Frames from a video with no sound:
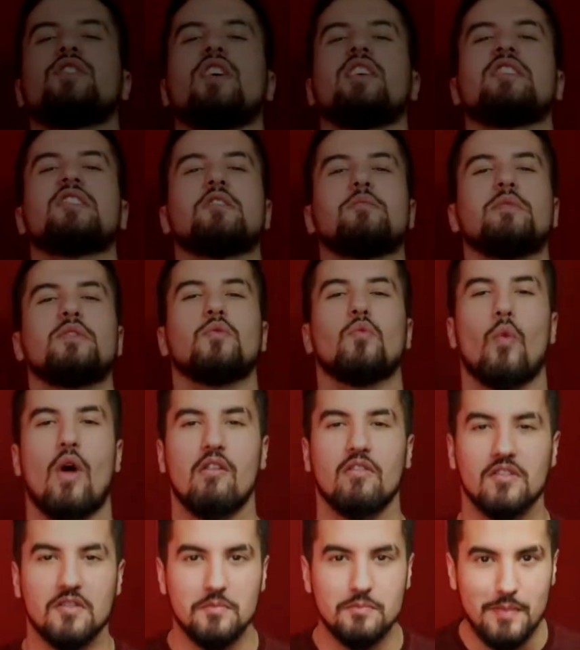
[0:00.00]
gentlemen,
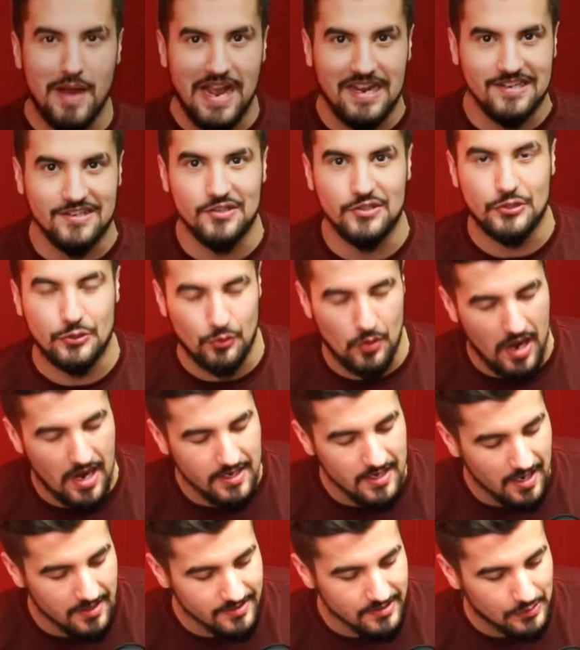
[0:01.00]
welcome back to Try
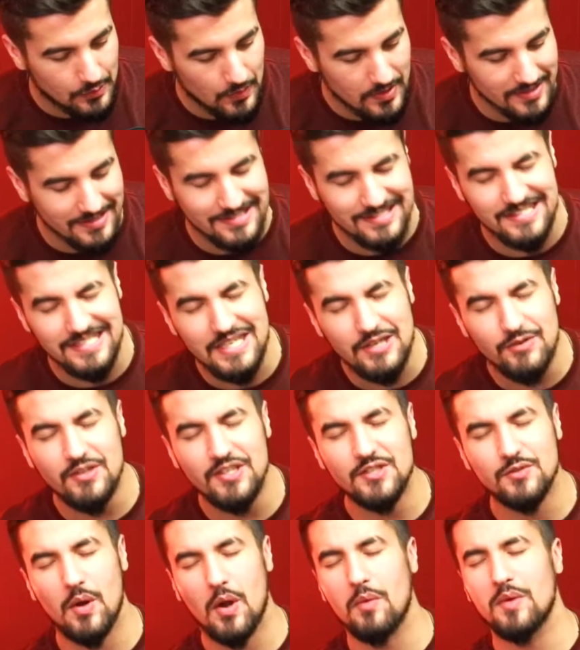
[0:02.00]
Not to Grin, a
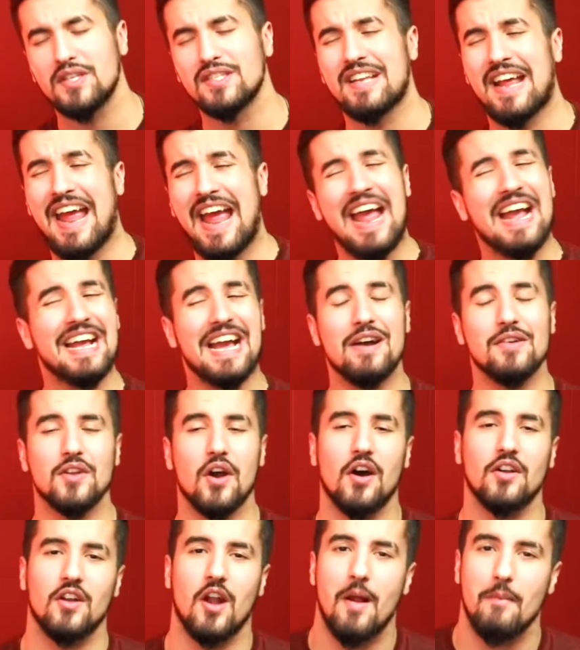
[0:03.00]
series where we just hang out
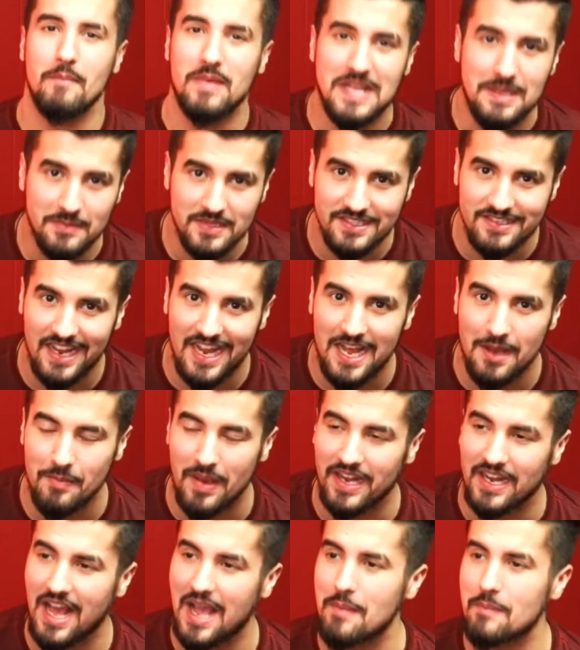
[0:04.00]
on our memes tab
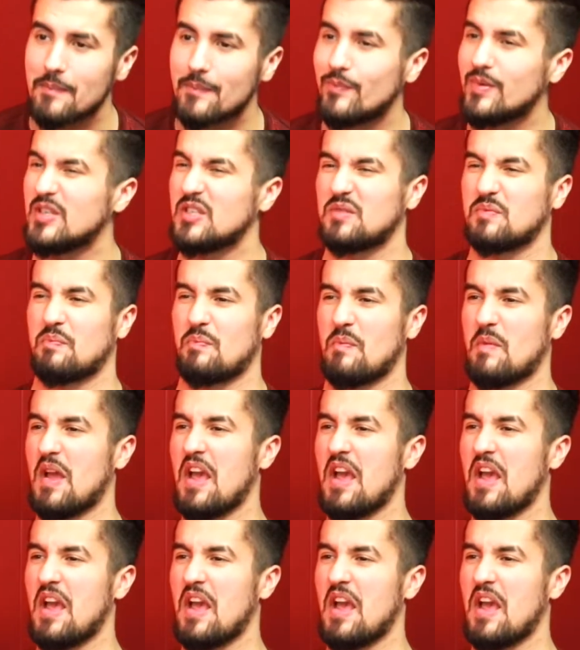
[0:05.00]
and I we just